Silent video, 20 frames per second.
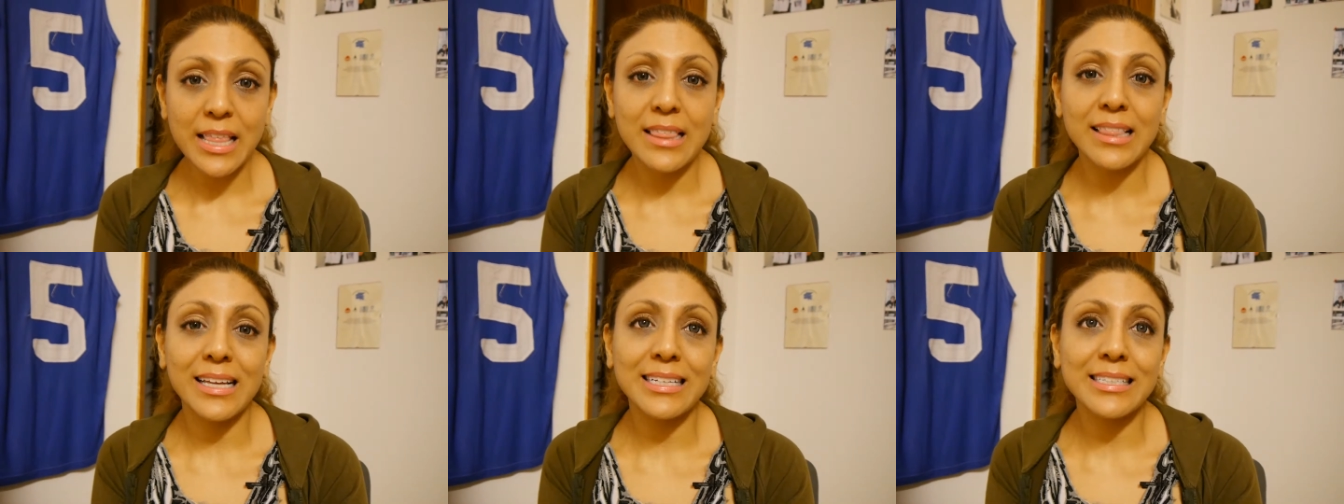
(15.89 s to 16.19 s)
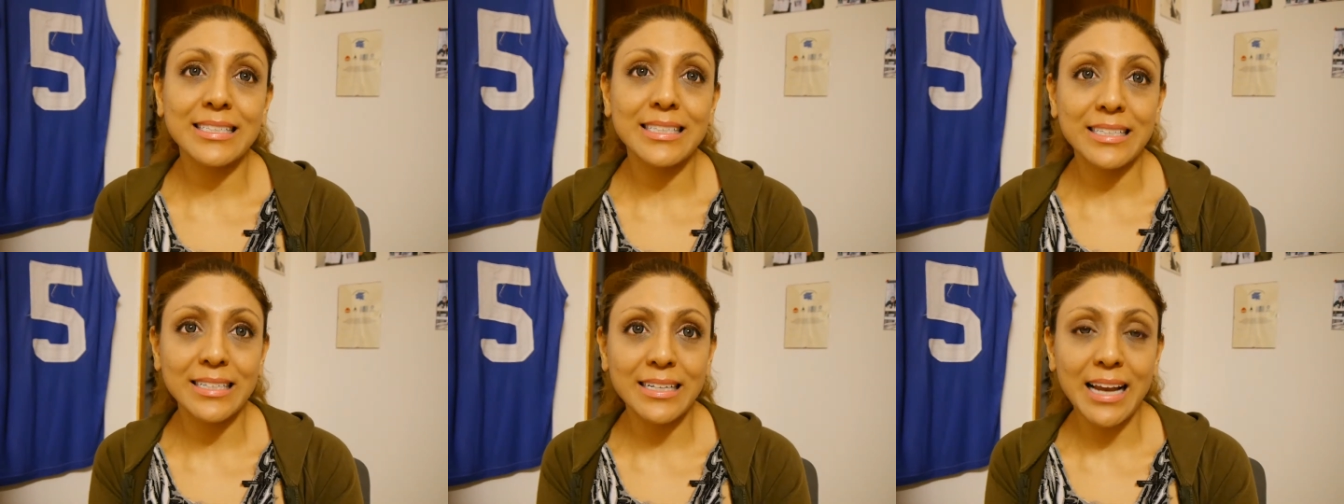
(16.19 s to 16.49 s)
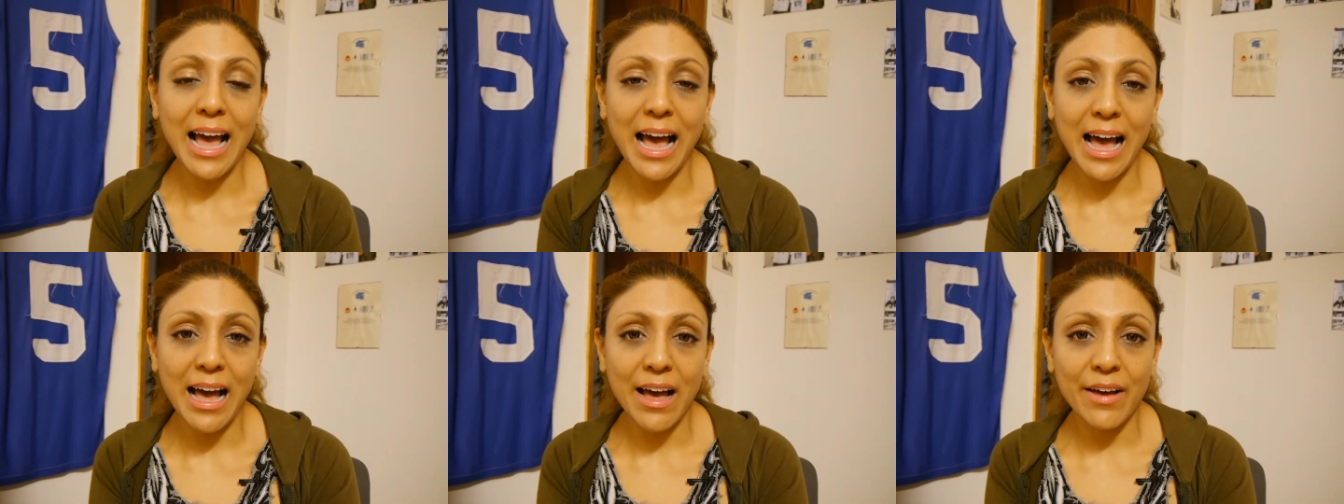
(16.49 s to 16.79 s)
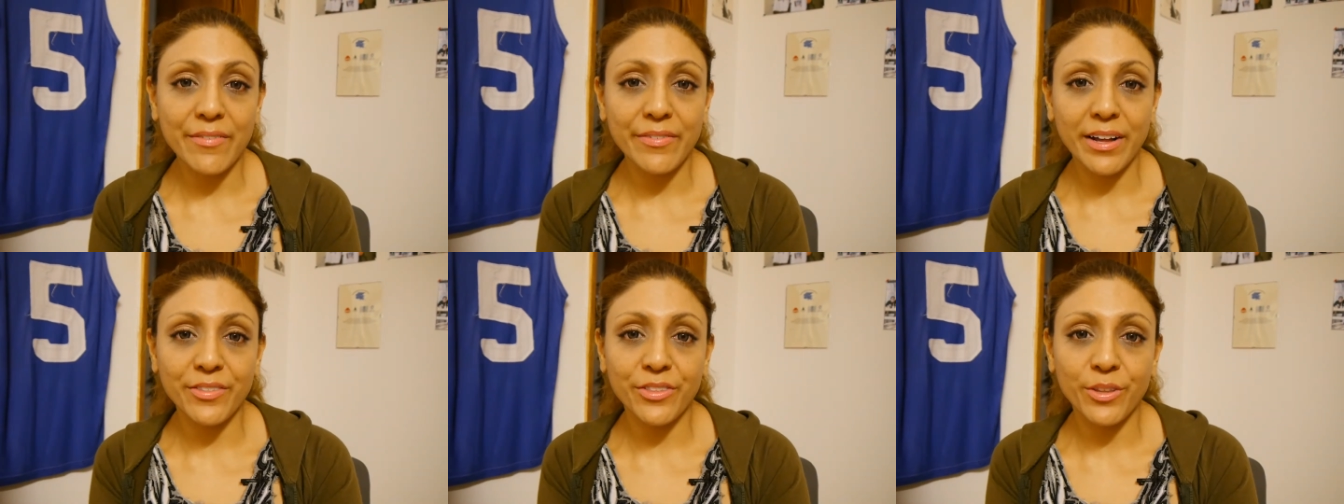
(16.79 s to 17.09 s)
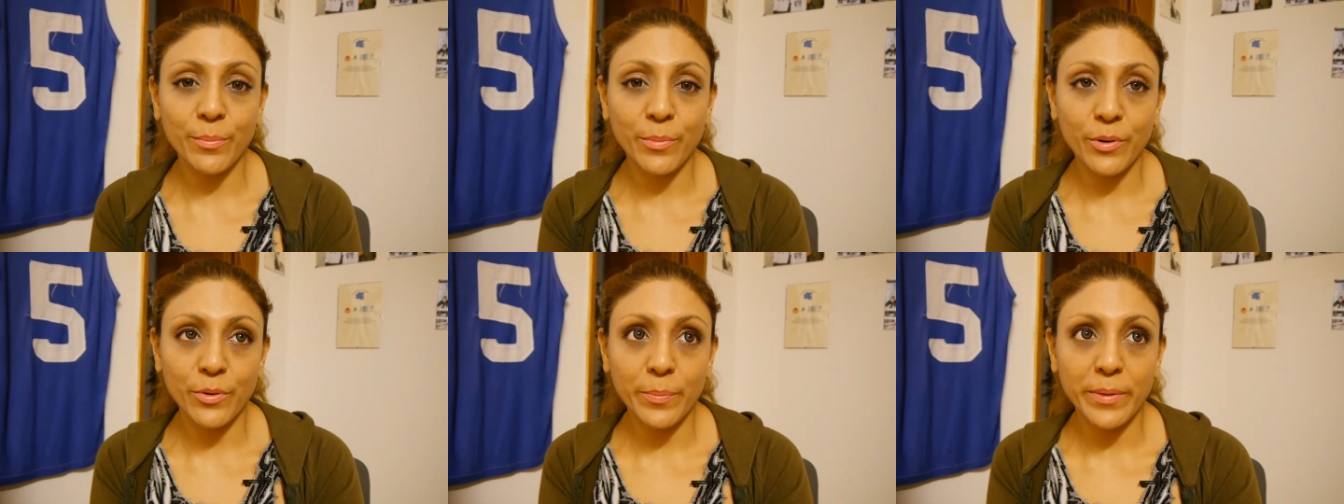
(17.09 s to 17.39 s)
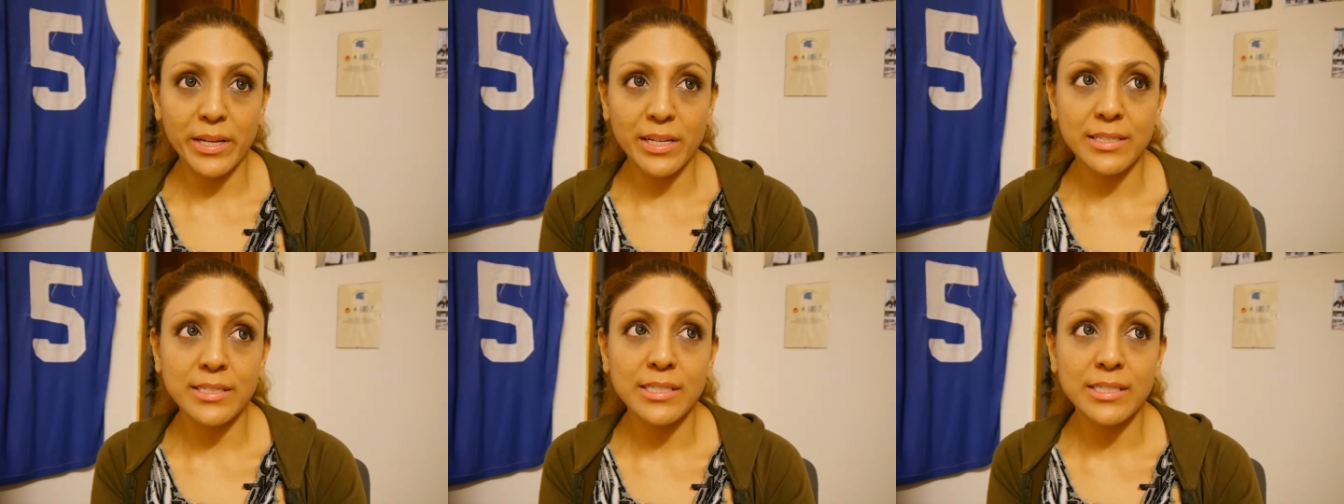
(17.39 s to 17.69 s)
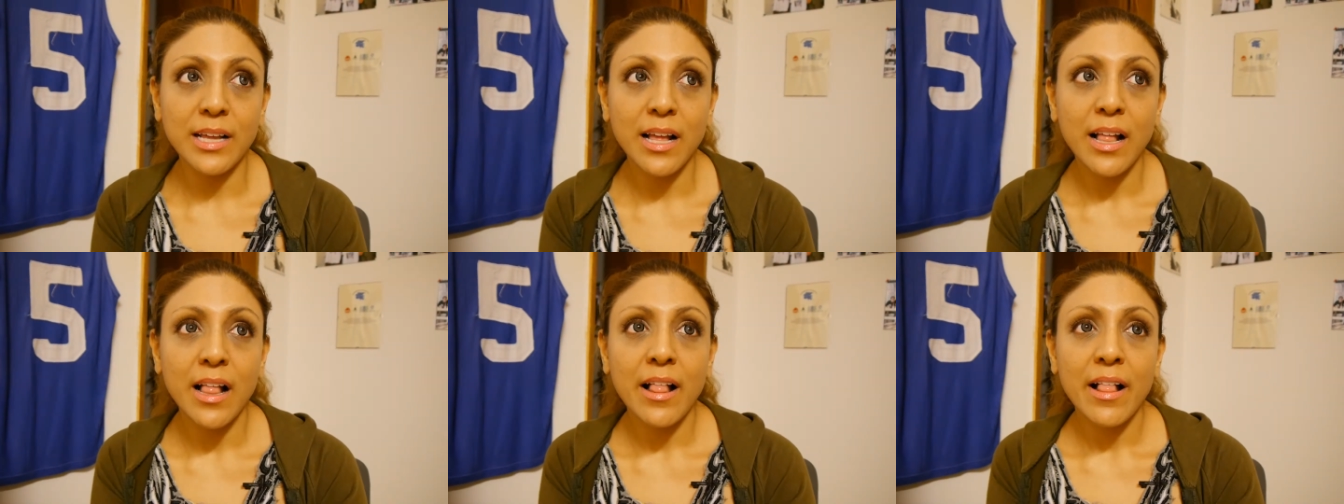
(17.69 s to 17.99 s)
they didn't have at the moment
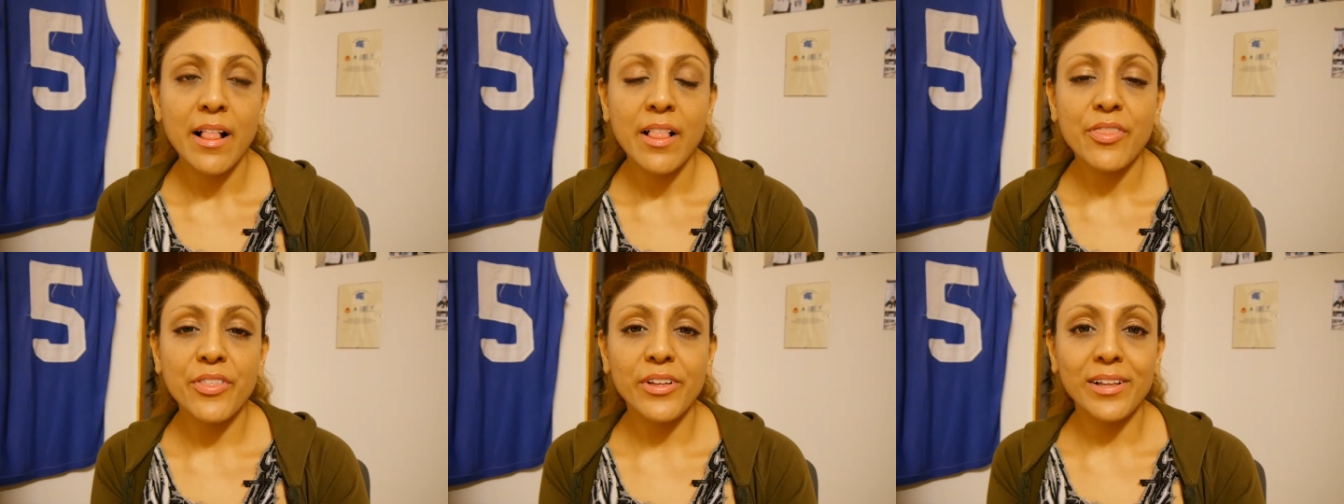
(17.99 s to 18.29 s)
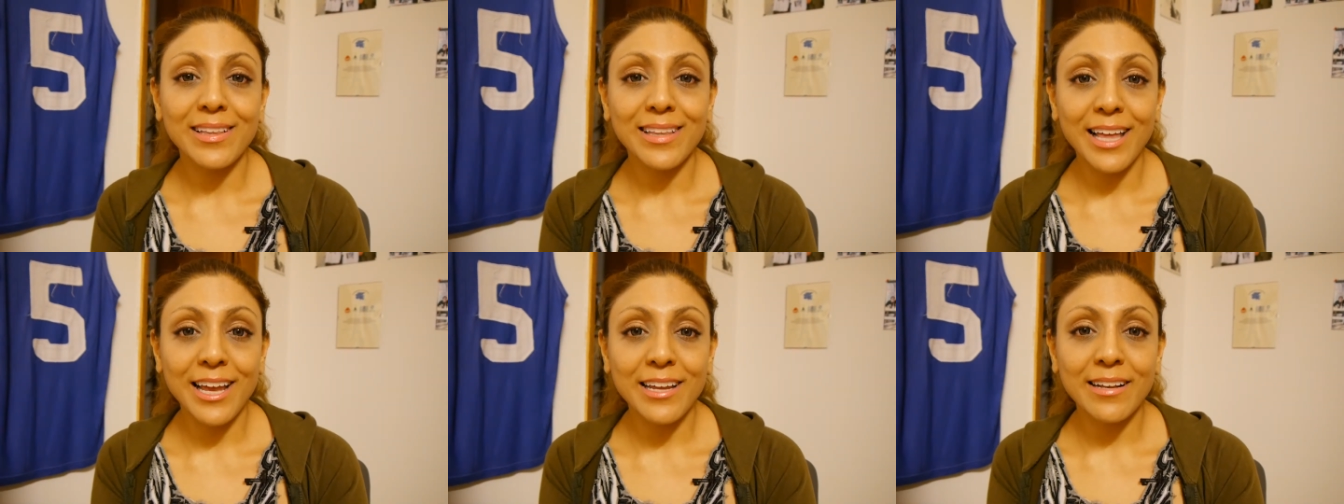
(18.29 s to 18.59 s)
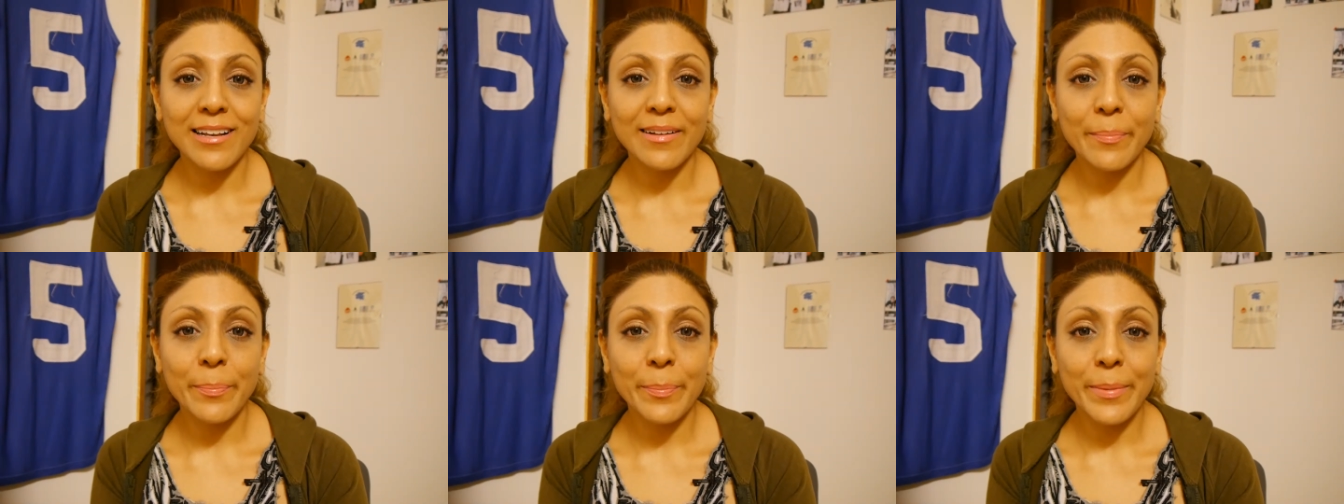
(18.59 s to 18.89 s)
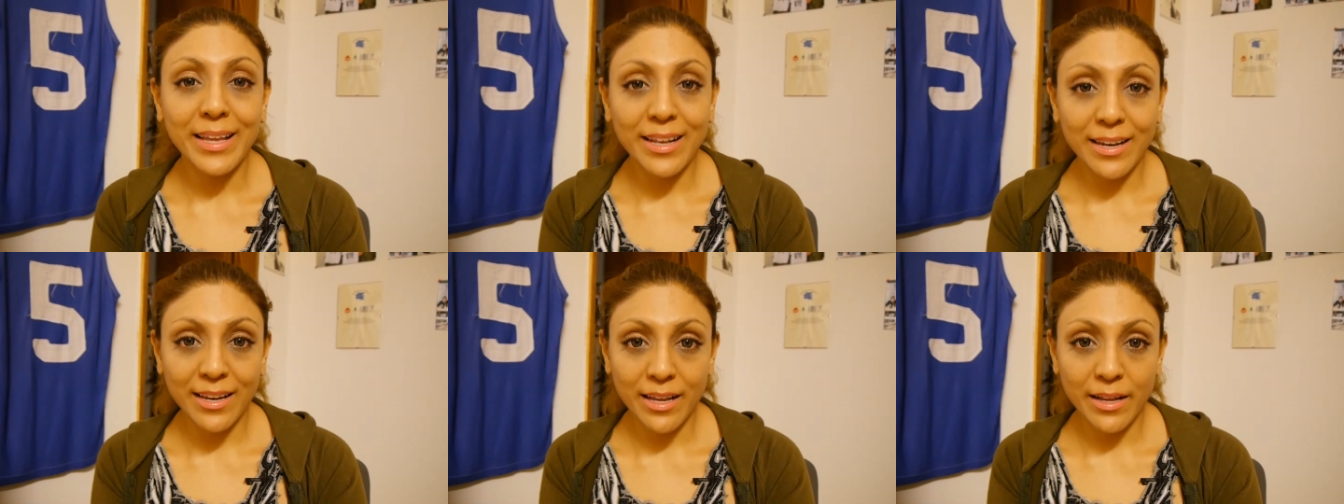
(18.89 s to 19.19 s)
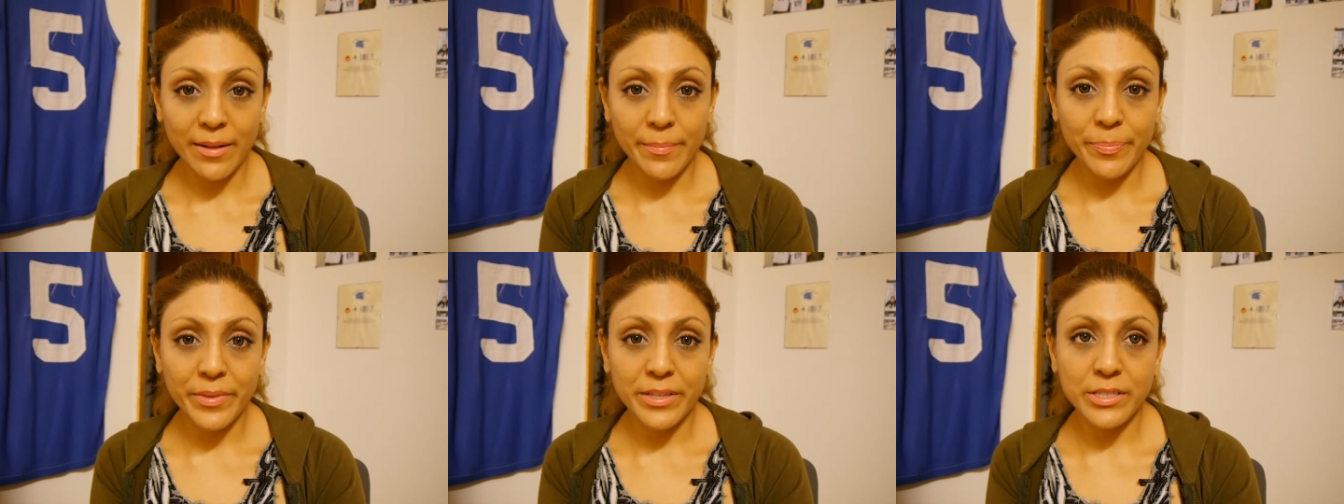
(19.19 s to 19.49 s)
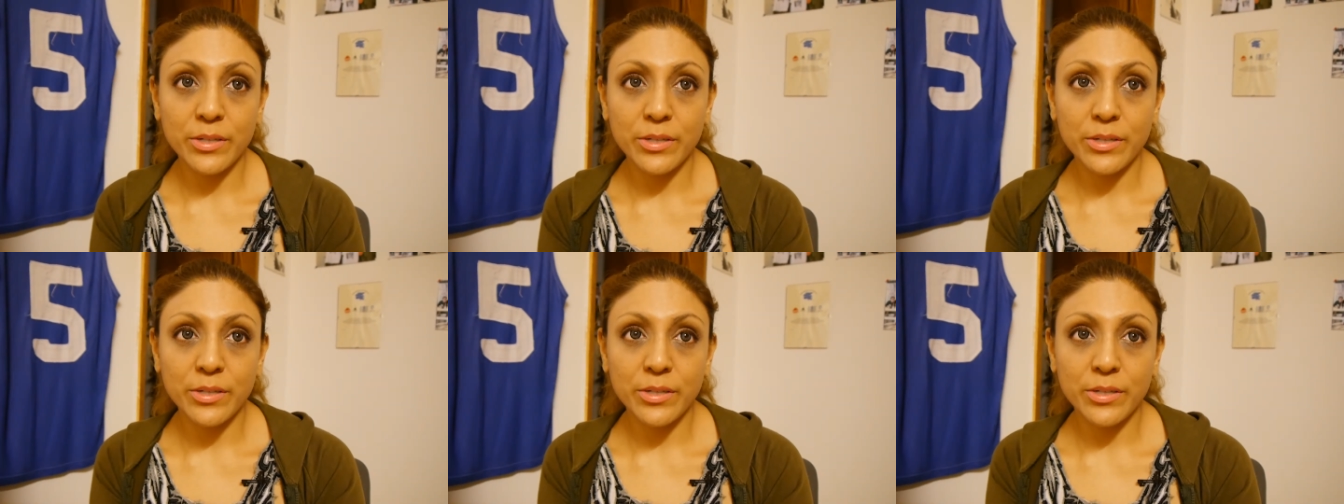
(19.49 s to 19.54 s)
the light medium.